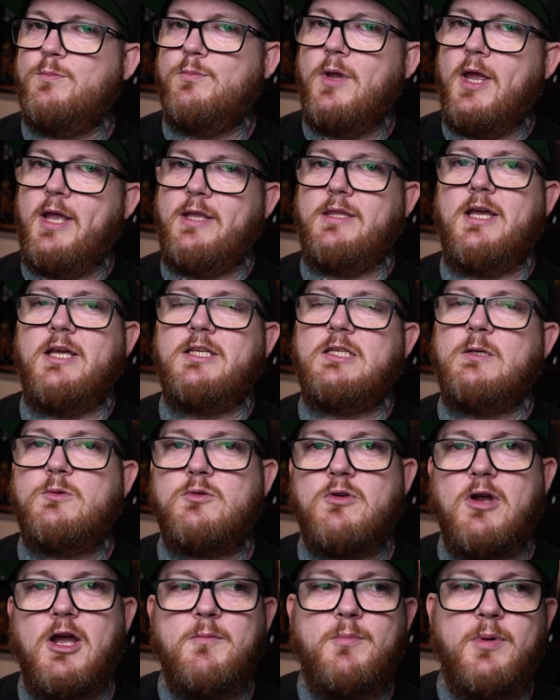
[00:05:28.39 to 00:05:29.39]
Hit that
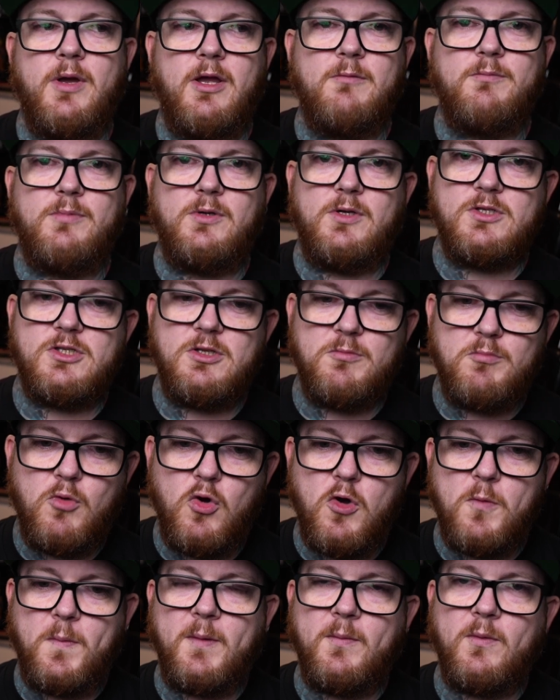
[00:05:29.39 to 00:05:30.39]
subscribe button, because the
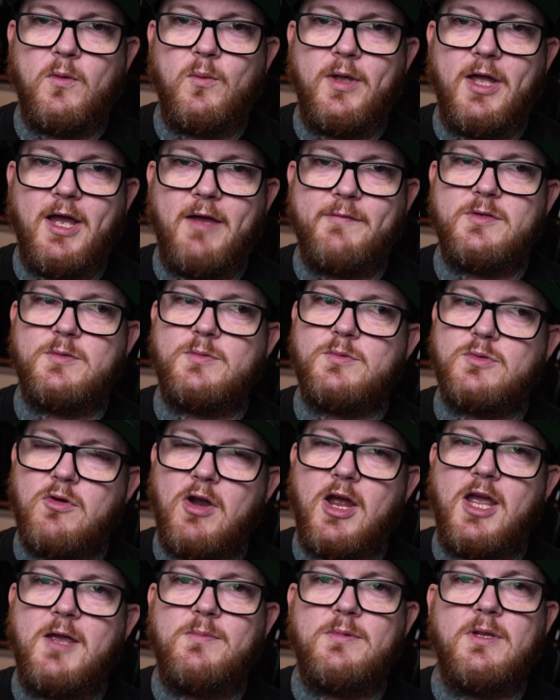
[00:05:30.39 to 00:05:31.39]
more people we have
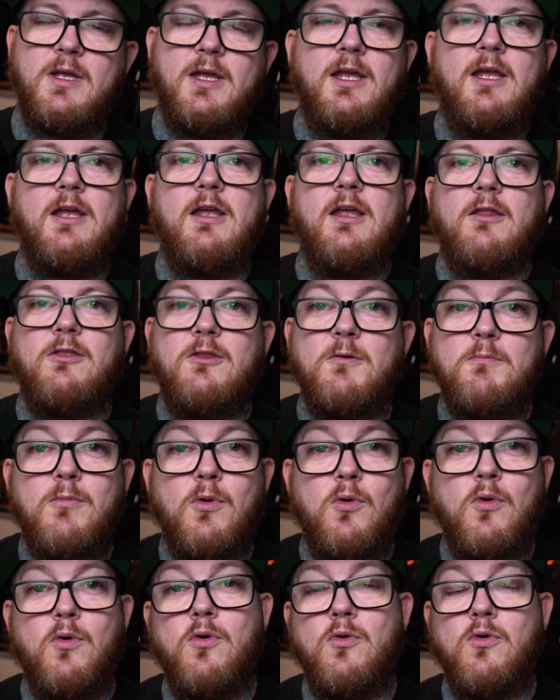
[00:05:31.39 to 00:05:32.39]
subscribed, the
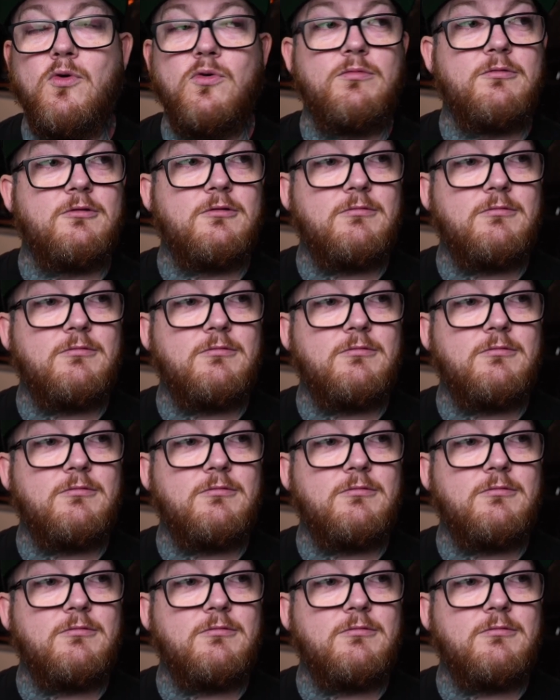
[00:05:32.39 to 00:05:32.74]
more